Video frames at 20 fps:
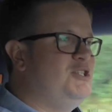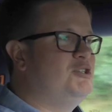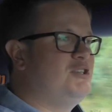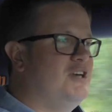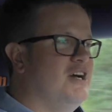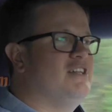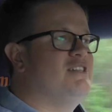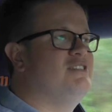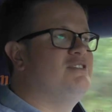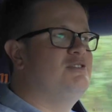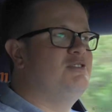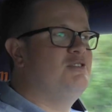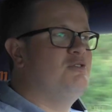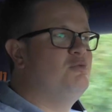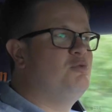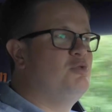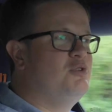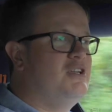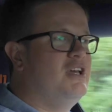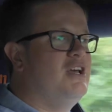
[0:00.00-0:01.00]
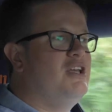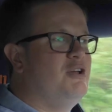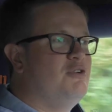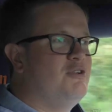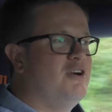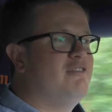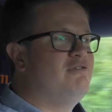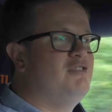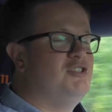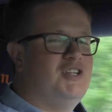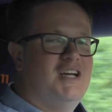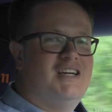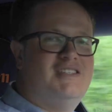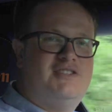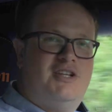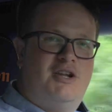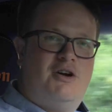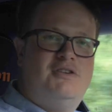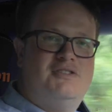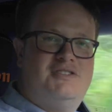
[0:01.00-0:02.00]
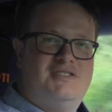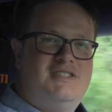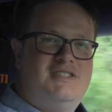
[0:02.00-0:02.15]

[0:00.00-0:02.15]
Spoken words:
grand would get your average Aston owner's